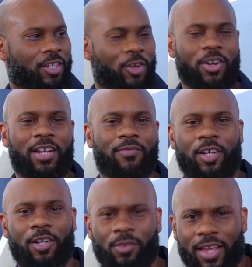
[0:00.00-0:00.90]
You're not even
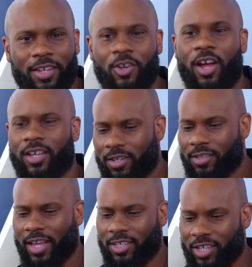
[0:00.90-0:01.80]
going to like, you're not going to
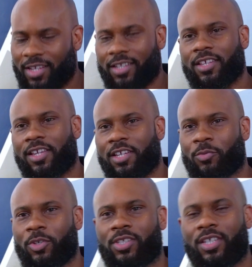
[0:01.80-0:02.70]
like, and the thing is,
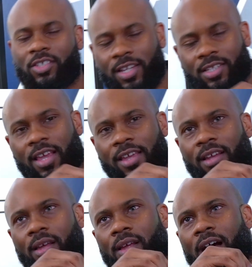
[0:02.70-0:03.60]
when you said chase,
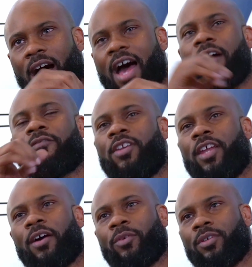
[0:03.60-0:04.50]
like, I have
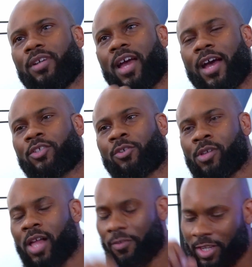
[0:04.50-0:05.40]
never asked a
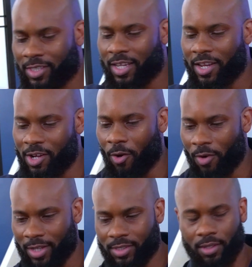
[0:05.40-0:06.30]
girl out. They said
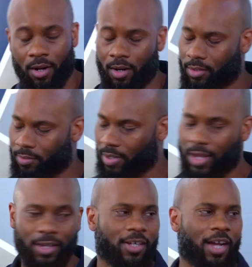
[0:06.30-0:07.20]
no. And I said, all right, then
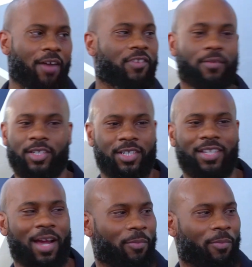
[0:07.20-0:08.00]
bye. I've never did that